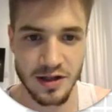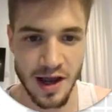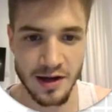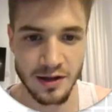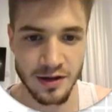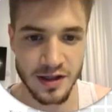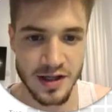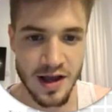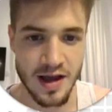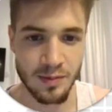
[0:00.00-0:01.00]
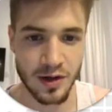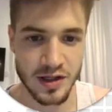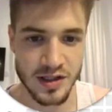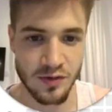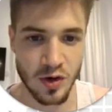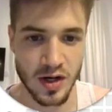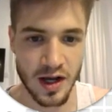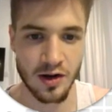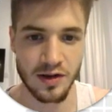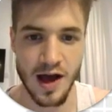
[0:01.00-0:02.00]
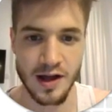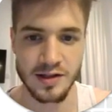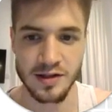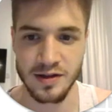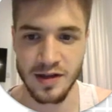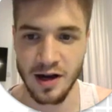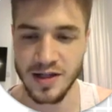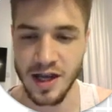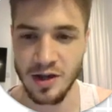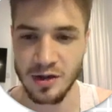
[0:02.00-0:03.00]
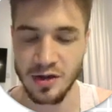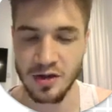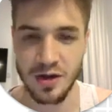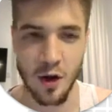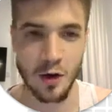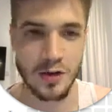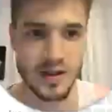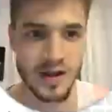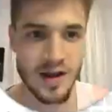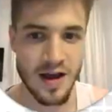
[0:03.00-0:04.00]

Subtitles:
taking this, because if you click on that, that'll take you to the note.